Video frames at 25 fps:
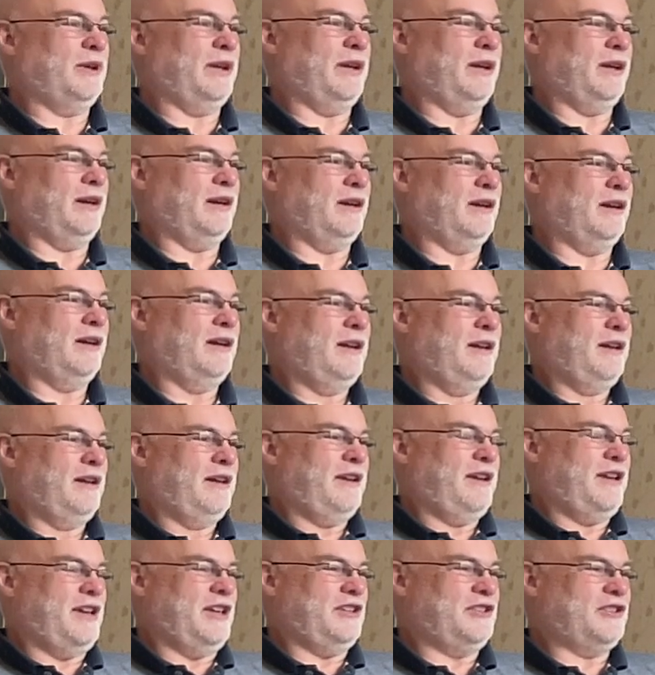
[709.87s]
where
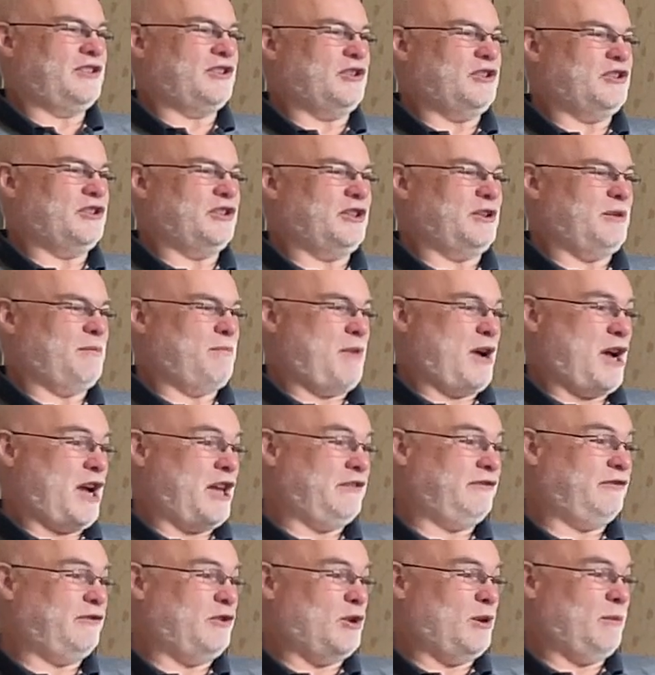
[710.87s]
it's considered
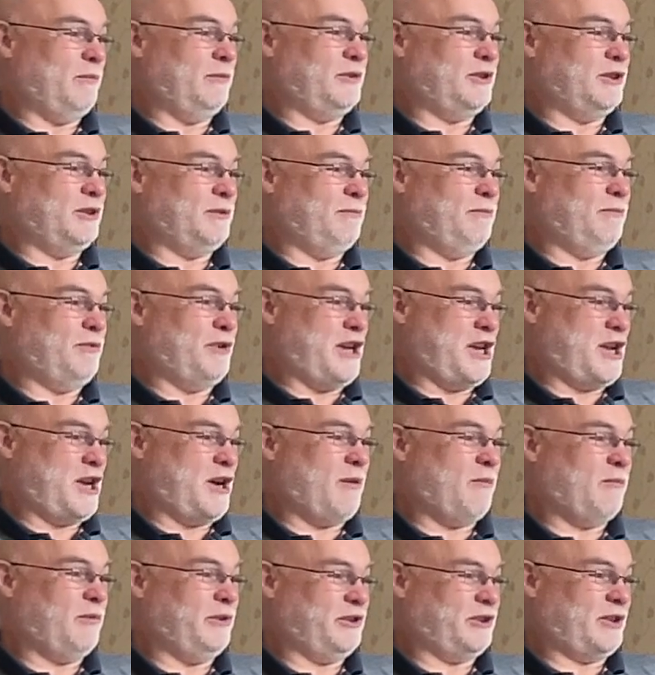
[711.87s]
bad form to break
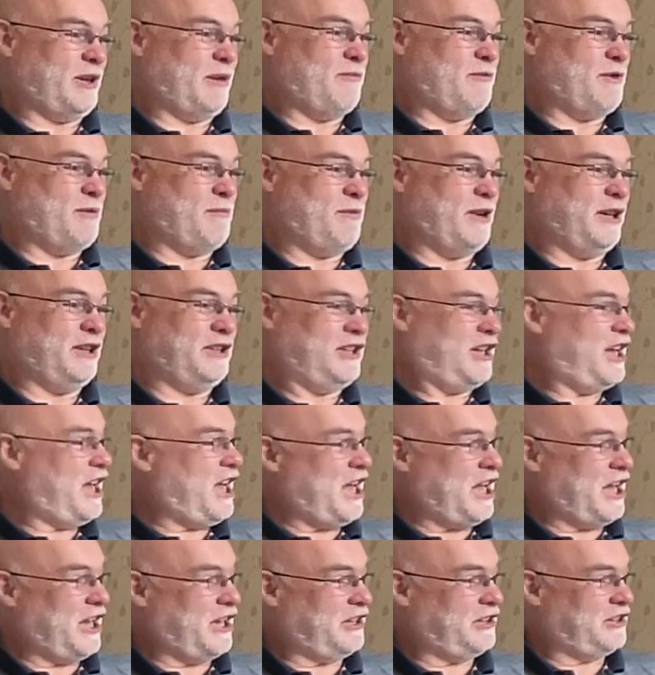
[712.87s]
up with someone by
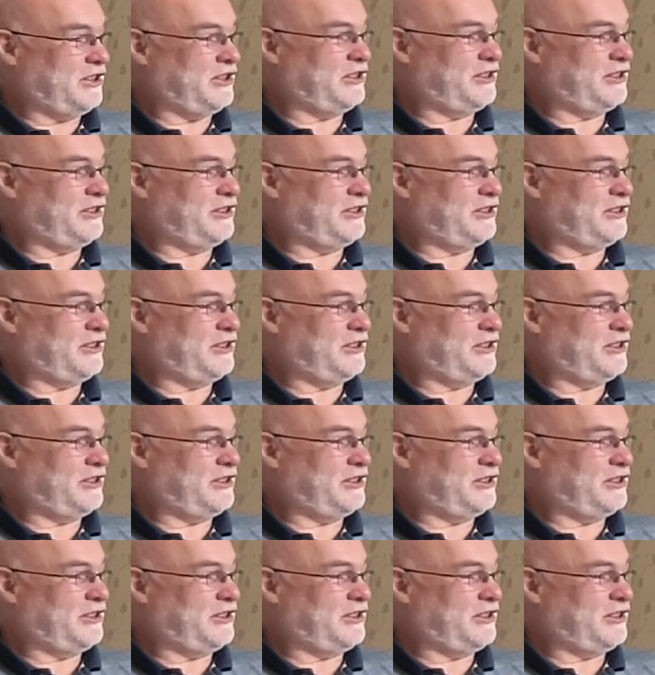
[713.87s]
text.